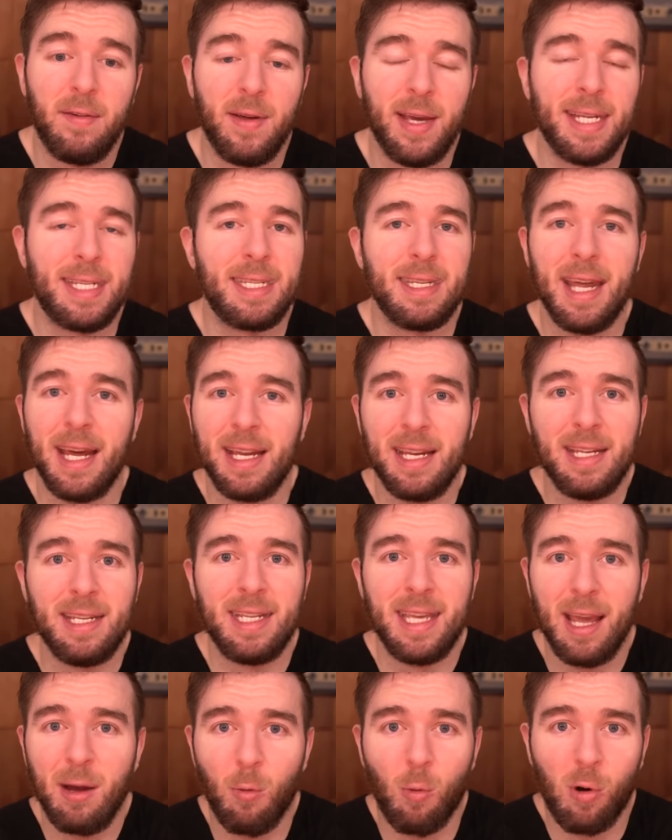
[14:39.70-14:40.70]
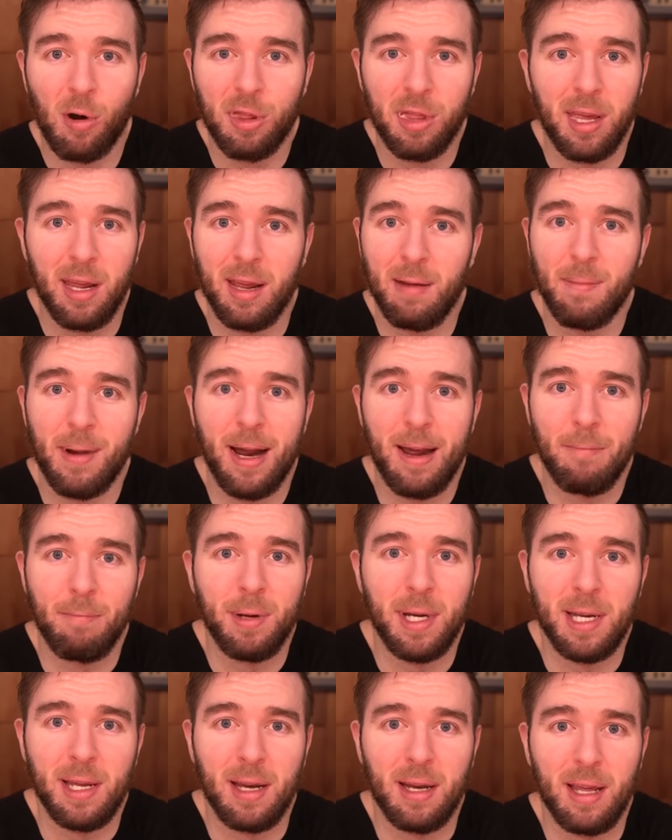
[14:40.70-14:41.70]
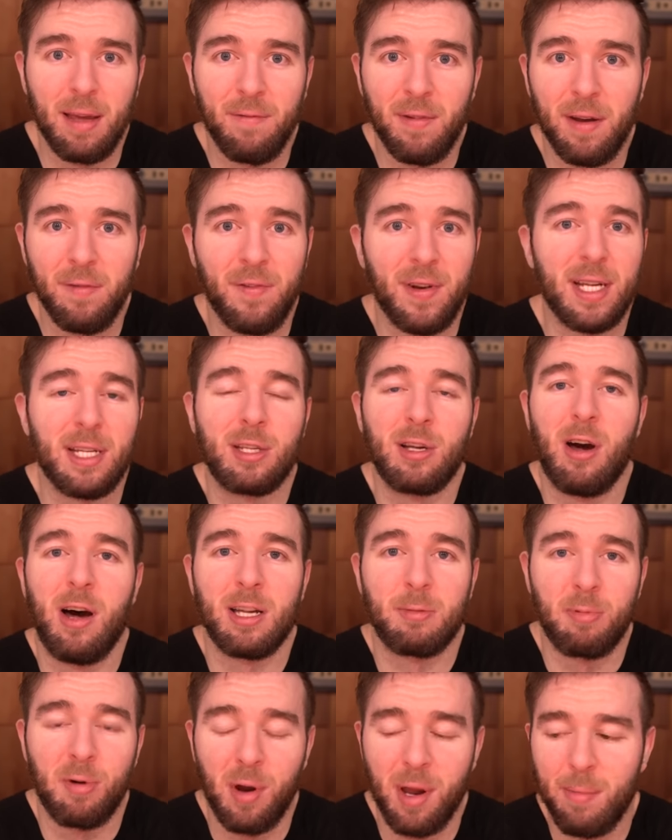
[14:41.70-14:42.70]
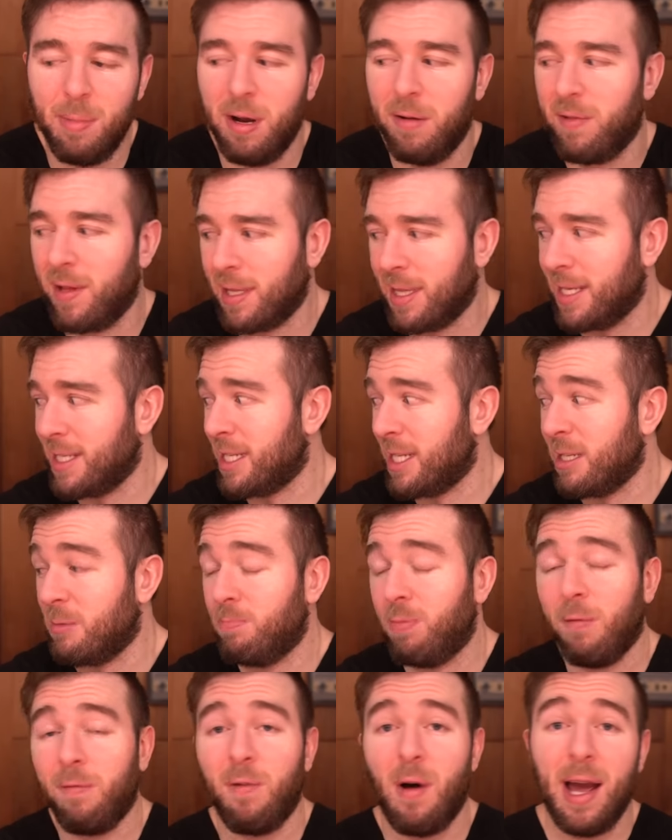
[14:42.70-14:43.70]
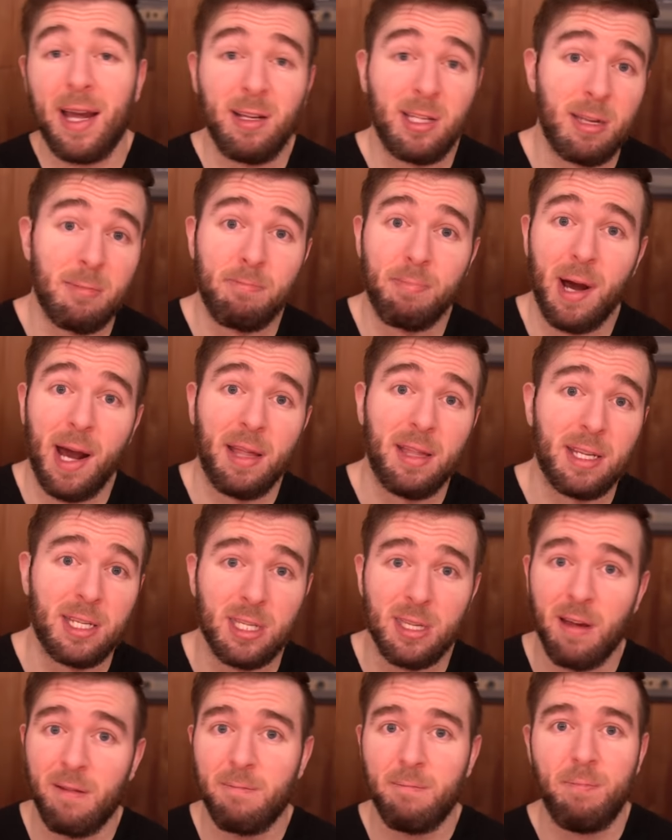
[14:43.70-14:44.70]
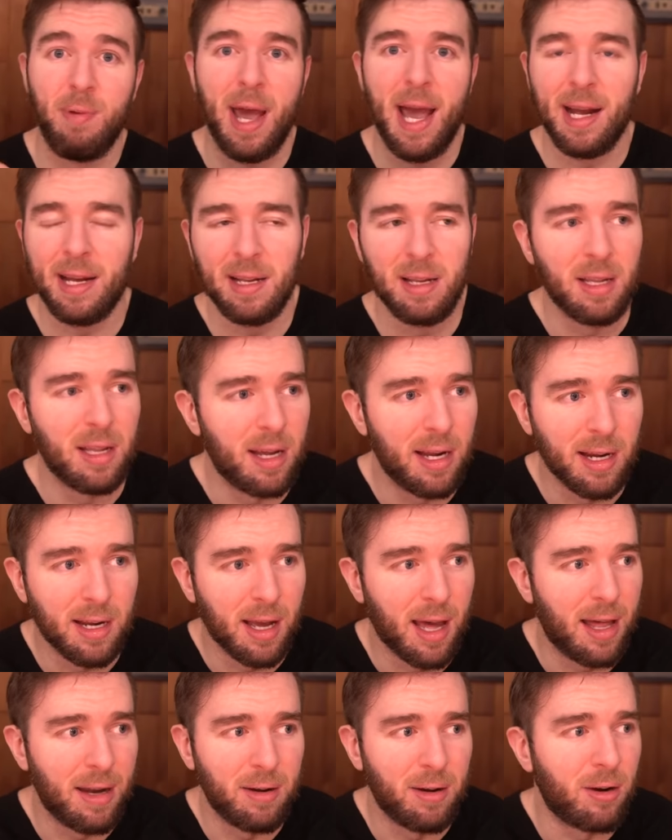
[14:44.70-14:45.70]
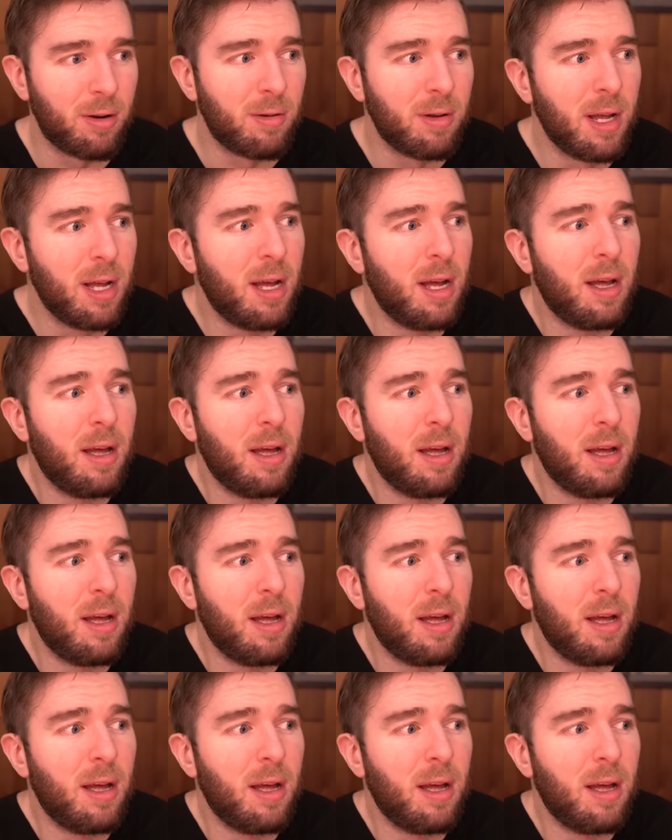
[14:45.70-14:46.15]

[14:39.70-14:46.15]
it's night and day worth it in my opinion, even if it is cost prohibitive. Like this is, I used to buy this stuff back in like, I don't know,